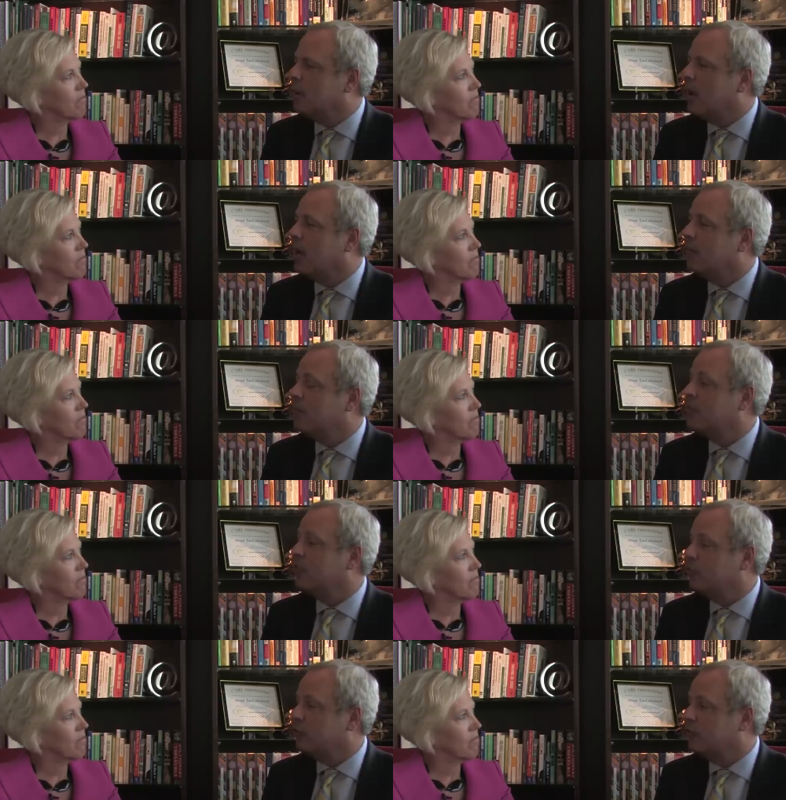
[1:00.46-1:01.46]
Speaker 1: by
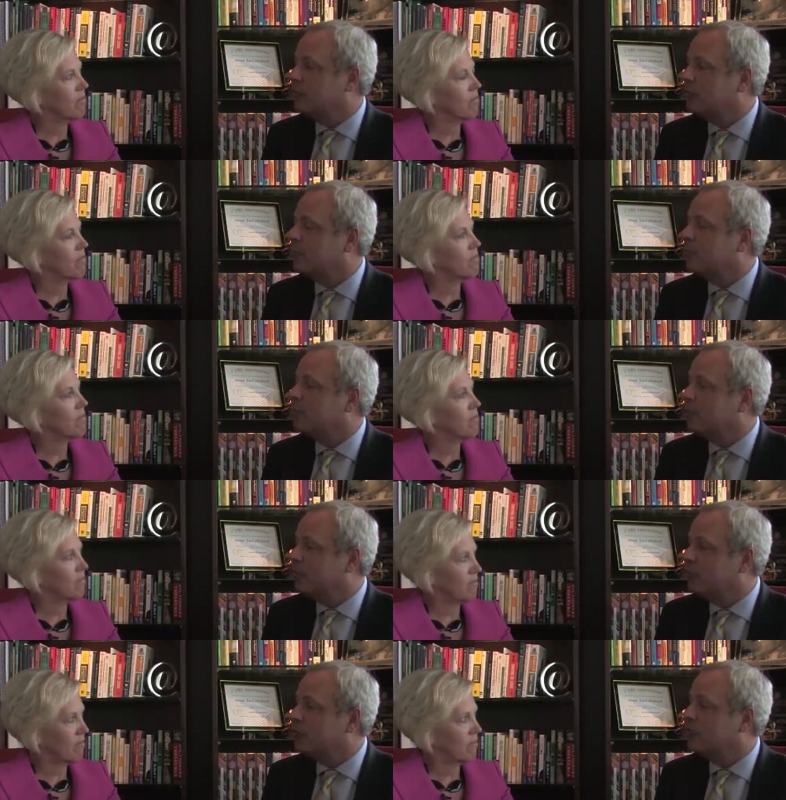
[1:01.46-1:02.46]
physicians,
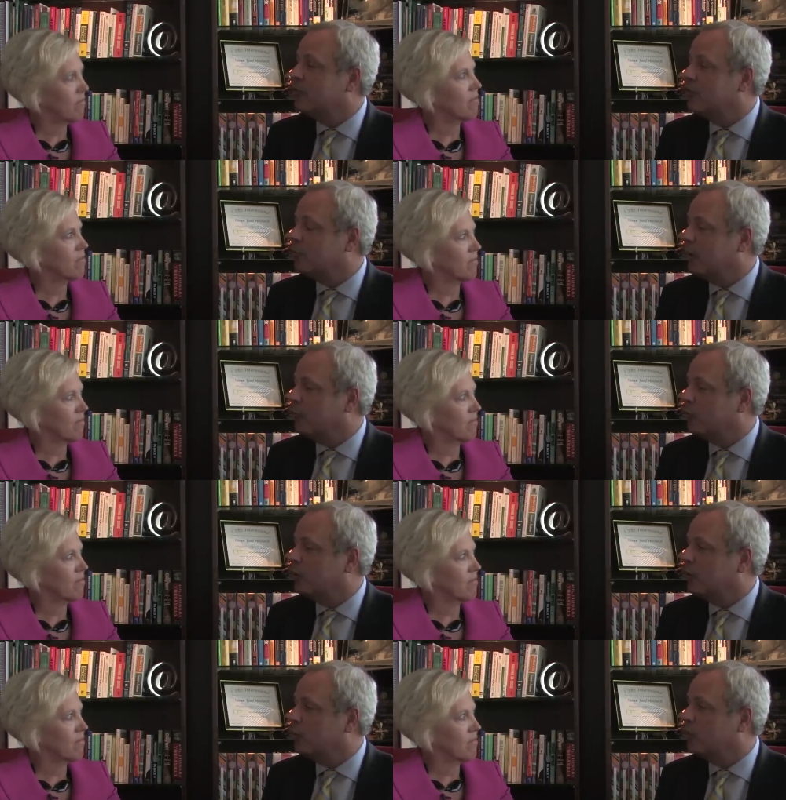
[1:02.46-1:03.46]
physicians in the specialty
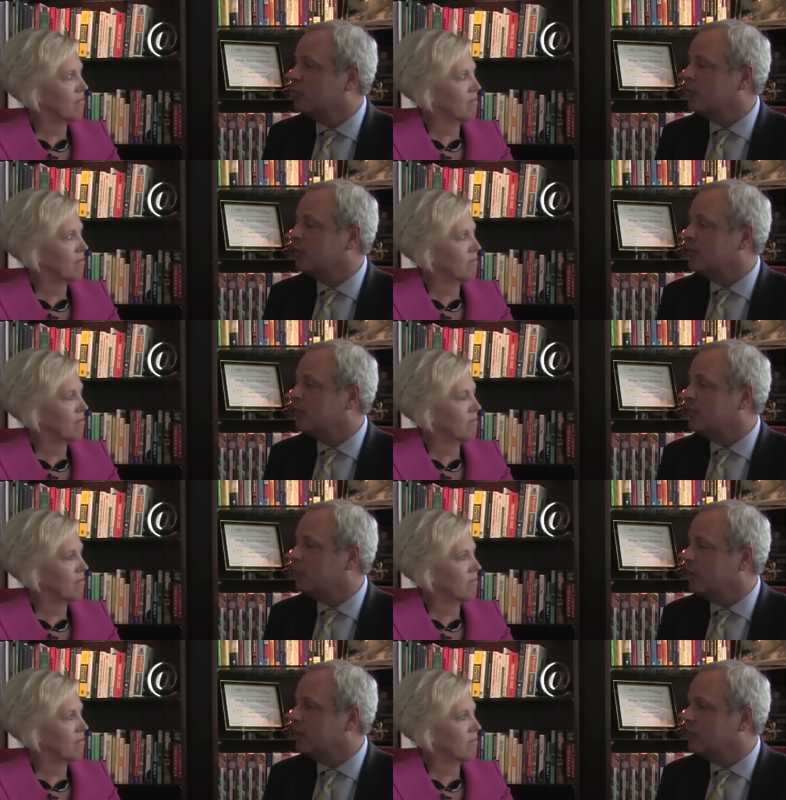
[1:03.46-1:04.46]
in which the disease
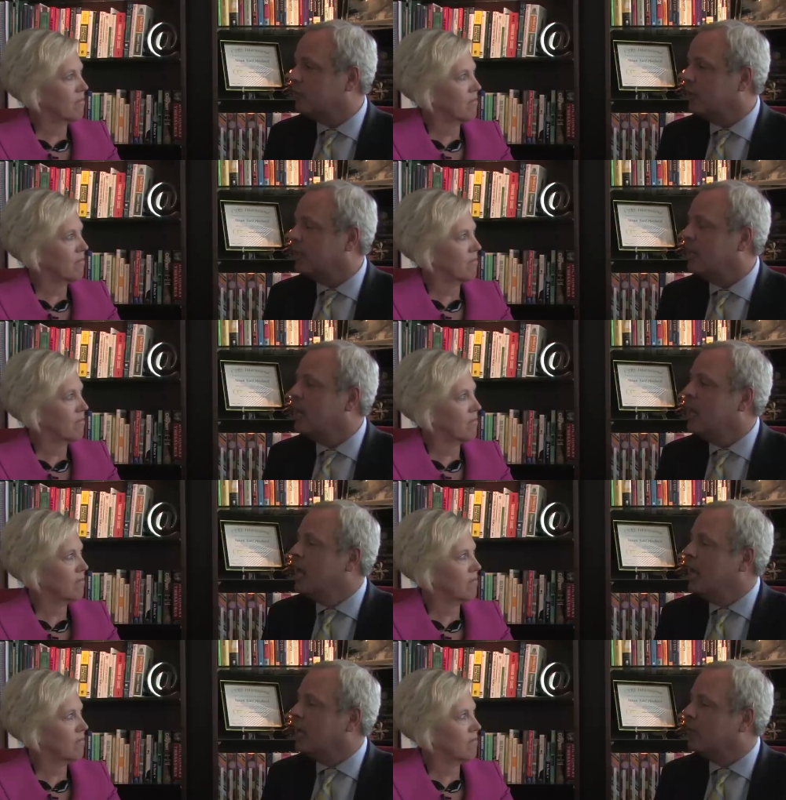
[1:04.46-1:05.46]
being studied
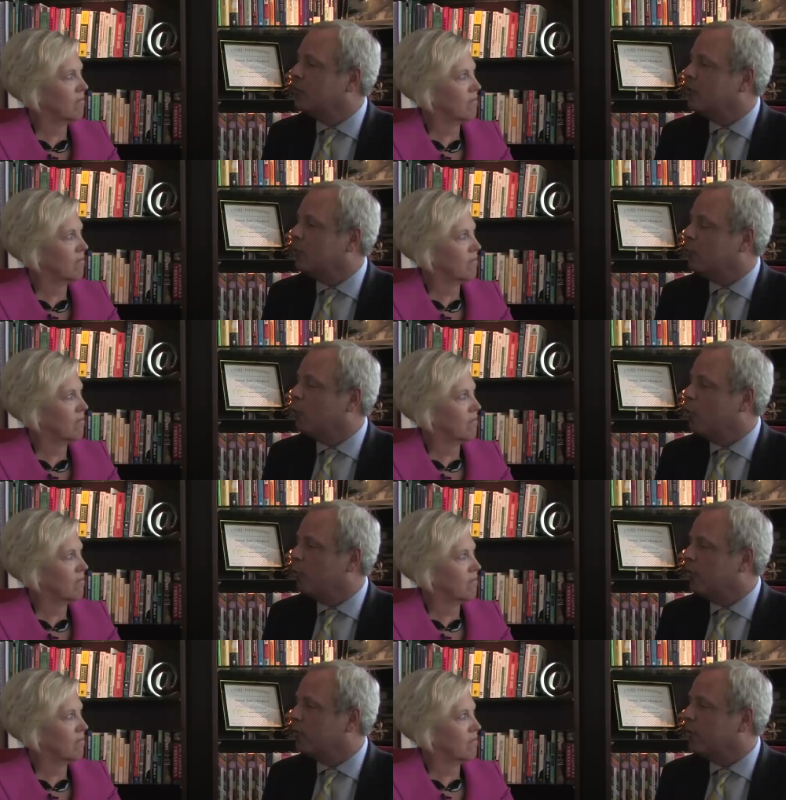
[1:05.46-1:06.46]
is
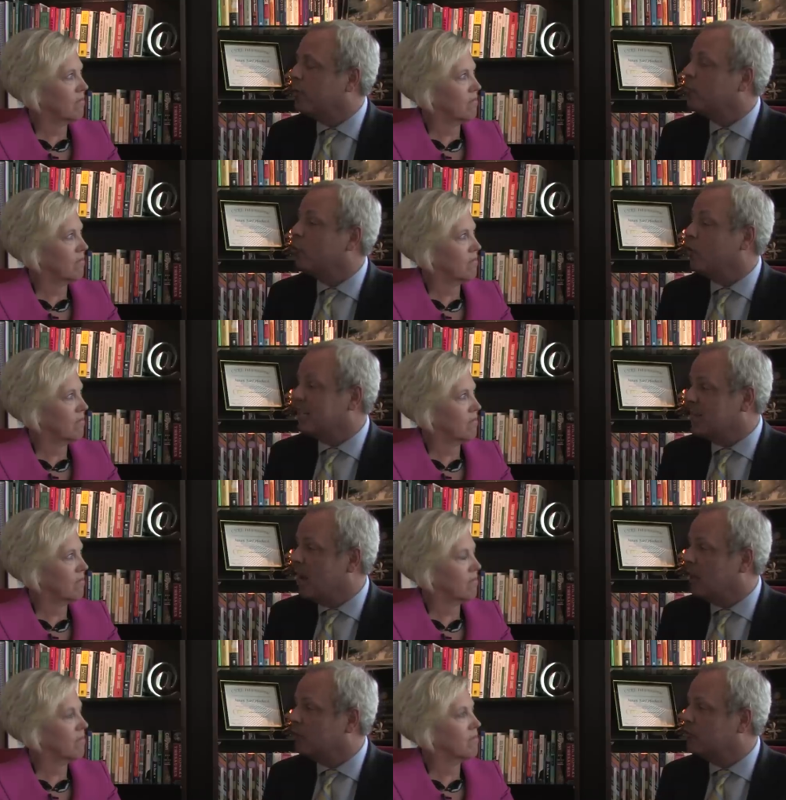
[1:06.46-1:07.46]
appropriate for them. So
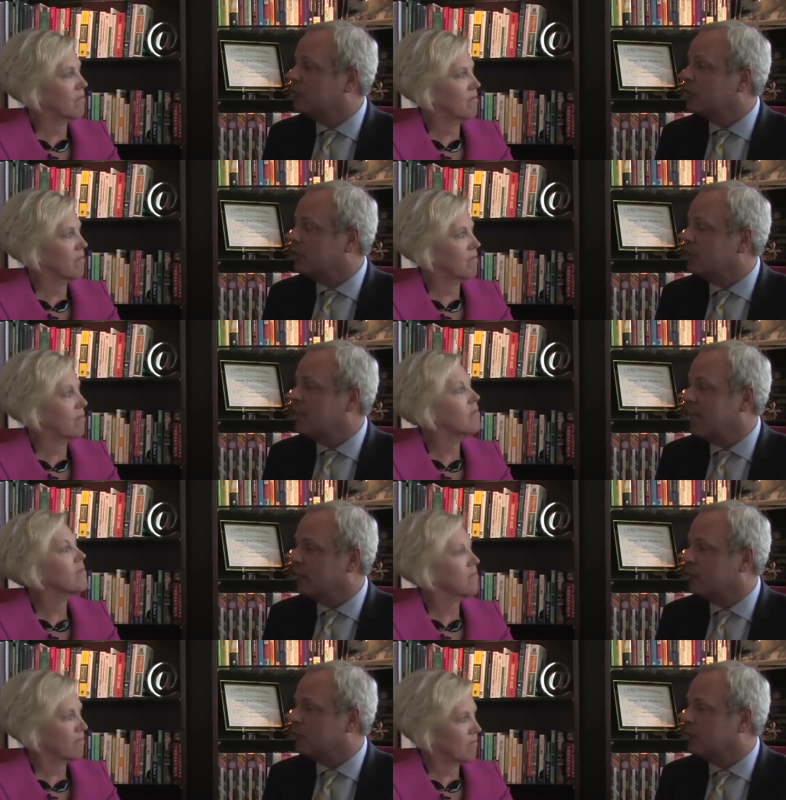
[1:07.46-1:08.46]
oncologists conduct
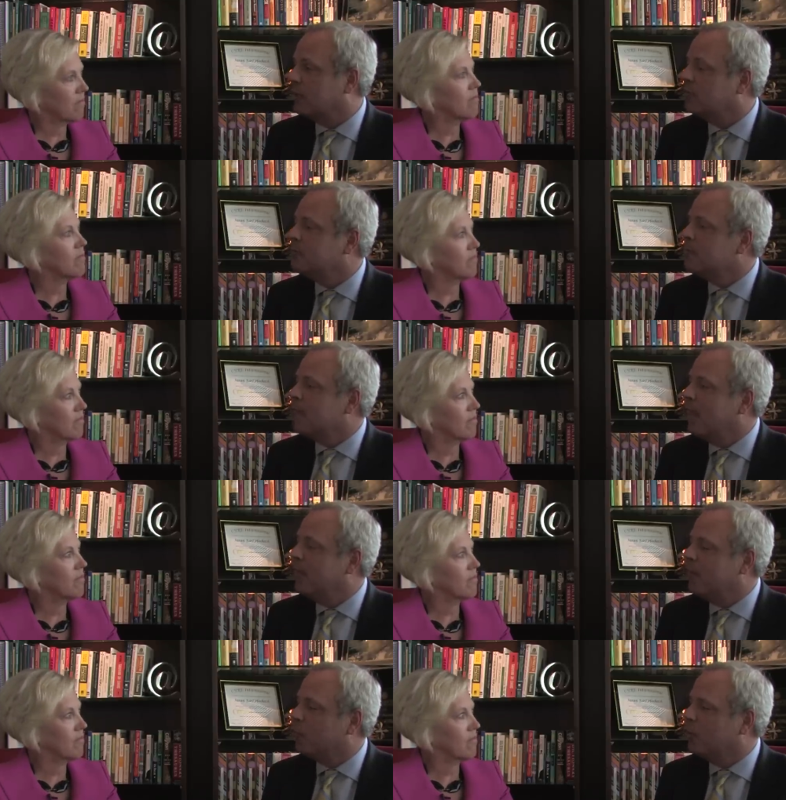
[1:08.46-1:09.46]
cancer studies, mm -hmm. and they
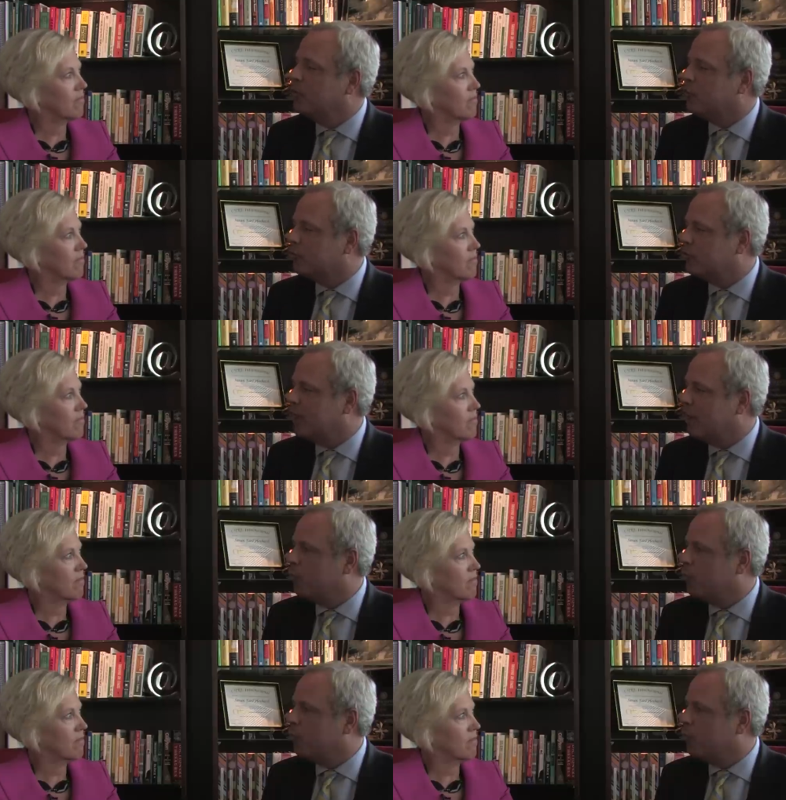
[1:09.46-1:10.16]
have a research staff